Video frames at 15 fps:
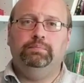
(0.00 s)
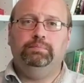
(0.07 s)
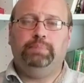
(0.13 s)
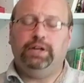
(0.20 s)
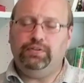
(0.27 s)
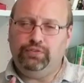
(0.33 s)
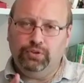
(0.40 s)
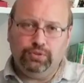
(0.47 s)

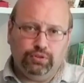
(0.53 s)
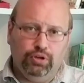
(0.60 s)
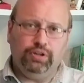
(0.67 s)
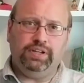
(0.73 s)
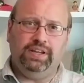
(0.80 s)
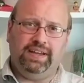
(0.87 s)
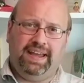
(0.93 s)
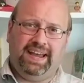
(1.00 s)
But if you
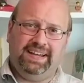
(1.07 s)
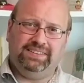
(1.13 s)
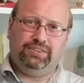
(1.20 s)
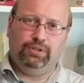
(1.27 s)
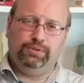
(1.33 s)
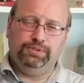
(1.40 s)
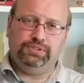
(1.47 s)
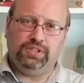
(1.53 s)
look at
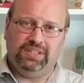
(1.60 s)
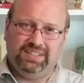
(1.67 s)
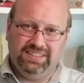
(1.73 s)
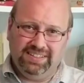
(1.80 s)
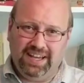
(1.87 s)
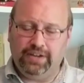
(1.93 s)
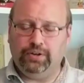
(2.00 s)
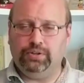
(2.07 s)
those
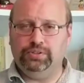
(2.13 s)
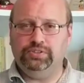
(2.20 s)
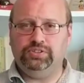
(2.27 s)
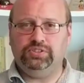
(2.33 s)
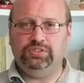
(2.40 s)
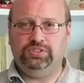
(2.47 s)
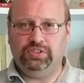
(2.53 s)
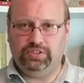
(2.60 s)

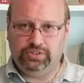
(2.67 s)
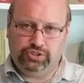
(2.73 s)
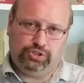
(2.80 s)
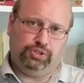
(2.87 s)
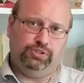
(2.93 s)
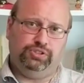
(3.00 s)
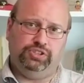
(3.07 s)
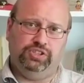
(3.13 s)
letters to the
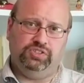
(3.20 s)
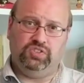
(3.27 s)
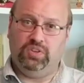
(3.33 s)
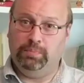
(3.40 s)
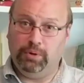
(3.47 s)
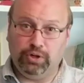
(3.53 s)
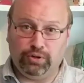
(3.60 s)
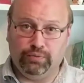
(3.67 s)
churches in
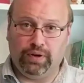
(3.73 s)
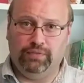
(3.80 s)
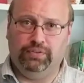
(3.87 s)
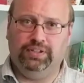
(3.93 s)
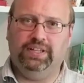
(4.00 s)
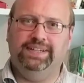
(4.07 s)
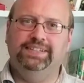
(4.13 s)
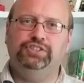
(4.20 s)
the book of
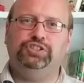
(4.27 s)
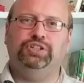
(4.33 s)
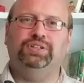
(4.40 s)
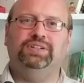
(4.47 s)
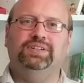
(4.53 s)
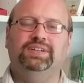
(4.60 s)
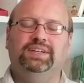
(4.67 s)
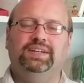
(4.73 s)
Revelation,
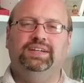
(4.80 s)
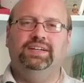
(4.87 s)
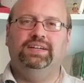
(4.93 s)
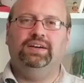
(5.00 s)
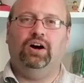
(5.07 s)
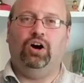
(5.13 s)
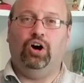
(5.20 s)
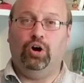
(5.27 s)

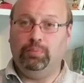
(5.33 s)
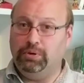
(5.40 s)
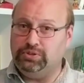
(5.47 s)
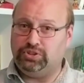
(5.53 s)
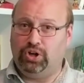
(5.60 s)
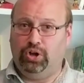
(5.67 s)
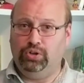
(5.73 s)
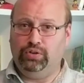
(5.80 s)

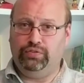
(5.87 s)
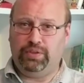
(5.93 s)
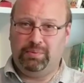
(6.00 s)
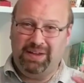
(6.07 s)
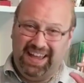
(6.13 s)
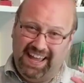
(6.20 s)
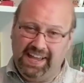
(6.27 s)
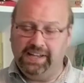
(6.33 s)
almost all of
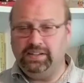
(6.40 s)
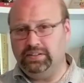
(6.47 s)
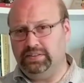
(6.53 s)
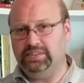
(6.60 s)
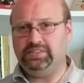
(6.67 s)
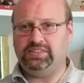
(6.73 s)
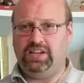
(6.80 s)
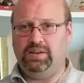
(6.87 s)
them end
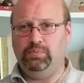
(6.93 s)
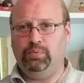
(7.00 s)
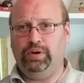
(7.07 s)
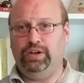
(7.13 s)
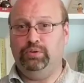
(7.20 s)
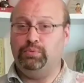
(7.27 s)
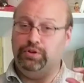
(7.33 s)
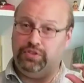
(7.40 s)
the same
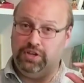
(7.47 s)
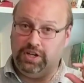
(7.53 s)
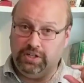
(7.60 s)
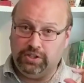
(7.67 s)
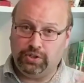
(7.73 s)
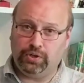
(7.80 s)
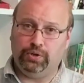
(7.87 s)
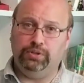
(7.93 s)
way, with an
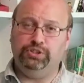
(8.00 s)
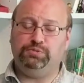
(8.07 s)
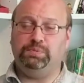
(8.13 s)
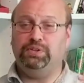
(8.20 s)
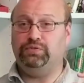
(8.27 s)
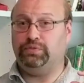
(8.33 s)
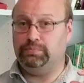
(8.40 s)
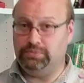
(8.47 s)

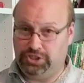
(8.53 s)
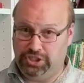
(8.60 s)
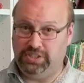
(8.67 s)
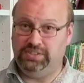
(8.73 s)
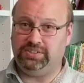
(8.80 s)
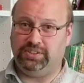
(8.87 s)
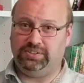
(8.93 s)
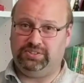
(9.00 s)
encouragement from
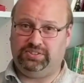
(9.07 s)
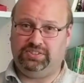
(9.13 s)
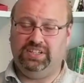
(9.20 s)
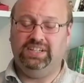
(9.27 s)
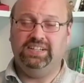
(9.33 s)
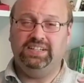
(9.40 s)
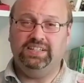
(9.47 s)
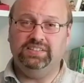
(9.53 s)
Jesus.
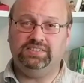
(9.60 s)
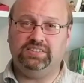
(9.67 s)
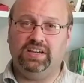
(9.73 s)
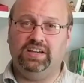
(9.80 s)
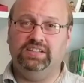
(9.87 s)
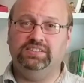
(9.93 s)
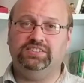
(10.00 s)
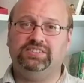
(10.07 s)
He
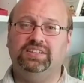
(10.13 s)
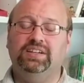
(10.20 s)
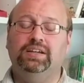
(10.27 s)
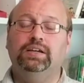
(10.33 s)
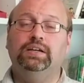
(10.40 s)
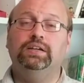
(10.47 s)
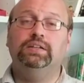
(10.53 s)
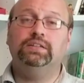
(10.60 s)
says,
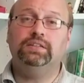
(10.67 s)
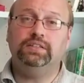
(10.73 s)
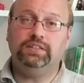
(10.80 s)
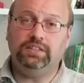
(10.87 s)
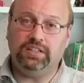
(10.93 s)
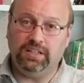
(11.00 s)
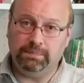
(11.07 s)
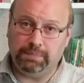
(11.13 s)

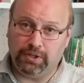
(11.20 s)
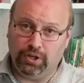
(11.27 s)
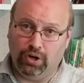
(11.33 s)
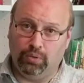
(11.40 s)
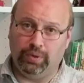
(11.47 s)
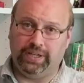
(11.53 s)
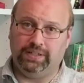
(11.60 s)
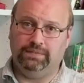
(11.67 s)
keep
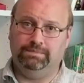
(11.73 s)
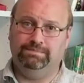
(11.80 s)
going.